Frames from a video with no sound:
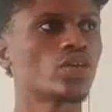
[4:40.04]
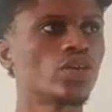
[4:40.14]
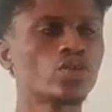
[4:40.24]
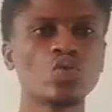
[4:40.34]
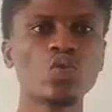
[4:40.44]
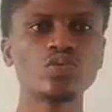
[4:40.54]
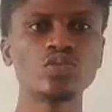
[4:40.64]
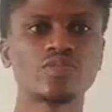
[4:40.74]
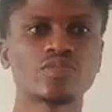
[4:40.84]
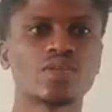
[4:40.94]
a
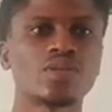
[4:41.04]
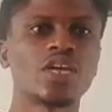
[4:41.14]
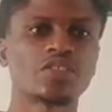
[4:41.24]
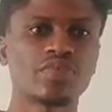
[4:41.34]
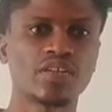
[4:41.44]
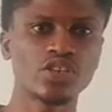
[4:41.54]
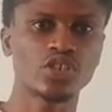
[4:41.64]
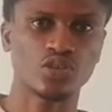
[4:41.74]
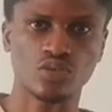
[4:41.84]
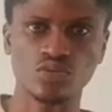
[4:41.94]
good
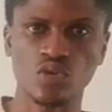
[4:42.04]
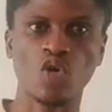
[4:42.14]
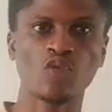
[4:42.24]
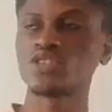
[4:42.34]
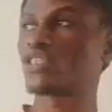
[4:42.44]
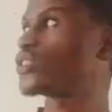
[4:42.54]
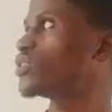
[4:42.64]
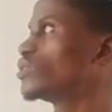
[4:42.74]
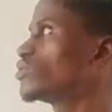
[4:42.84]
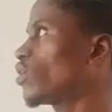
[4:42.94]
explanation of
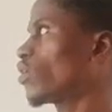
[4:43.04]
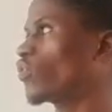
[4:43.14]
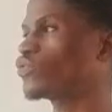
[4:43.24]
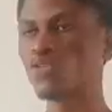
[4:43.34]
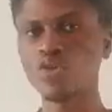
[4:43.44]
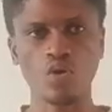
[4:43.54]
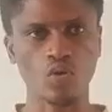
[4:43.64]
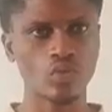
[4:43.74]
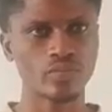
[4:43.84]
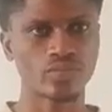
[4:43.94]
the
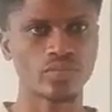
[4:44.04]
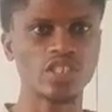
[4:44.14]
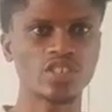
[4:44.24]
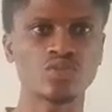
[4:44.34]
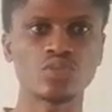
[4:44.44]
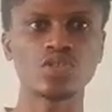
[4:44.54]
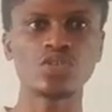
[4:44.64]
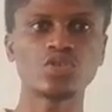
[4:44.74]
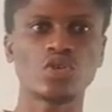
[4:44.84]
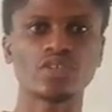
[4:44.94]
law is with the
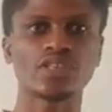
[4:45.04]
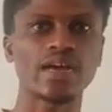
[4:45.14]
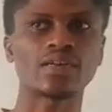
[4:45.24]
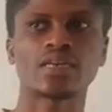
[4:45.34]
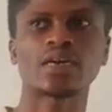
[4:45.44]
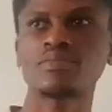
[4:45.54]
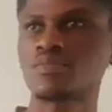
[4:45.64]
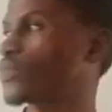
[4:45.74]
use of a diagram